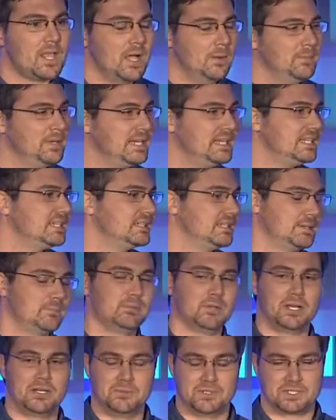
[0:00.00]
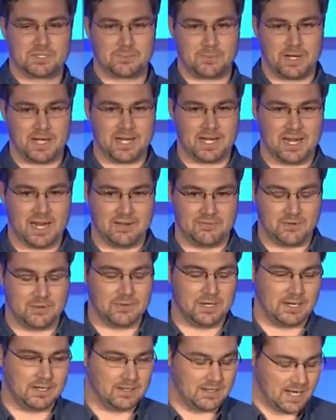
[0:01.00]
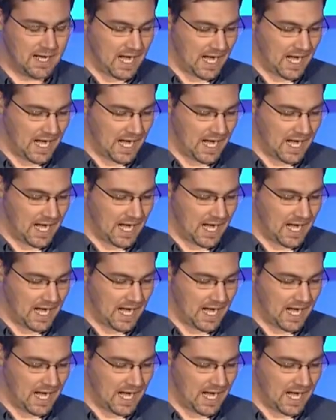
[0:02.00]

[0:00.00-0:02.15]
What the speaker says: Immediately, blood was spraying everywhere.